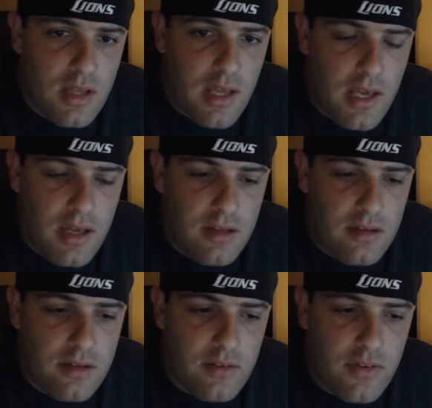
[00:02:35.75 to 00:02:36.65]

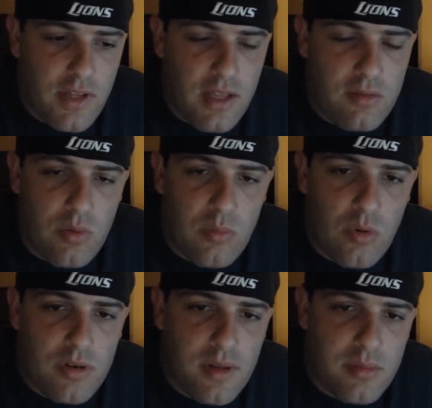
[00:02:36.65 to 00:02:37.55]
and if he has one
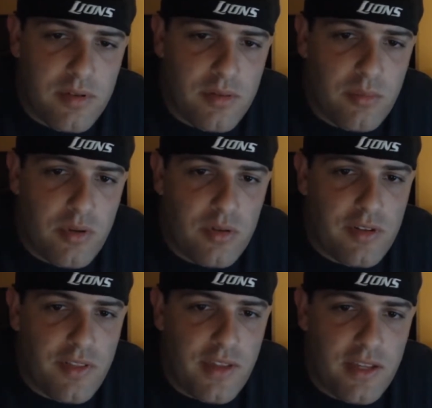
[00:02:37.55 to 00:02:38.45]
more substance
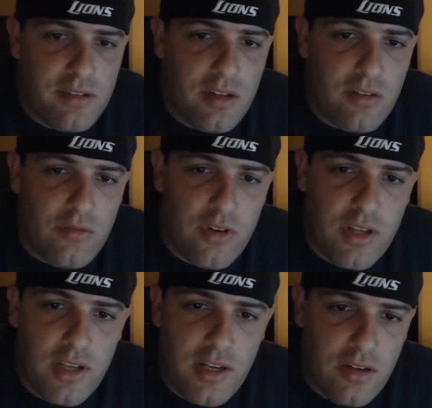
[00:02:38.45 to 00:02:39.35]
abuse, I think he's done for
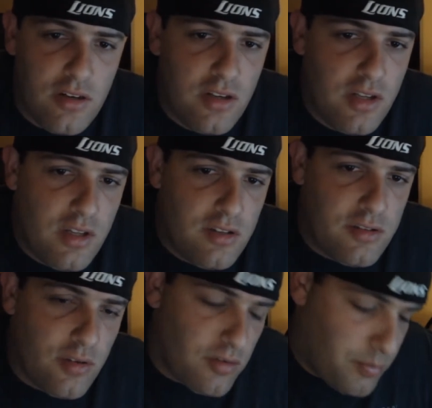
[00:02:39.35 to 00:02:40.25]
a year.
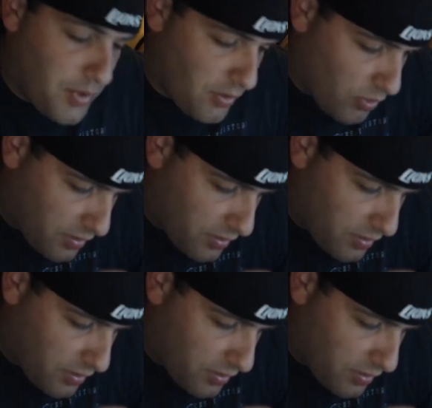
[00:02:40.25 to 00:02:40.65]
So there's big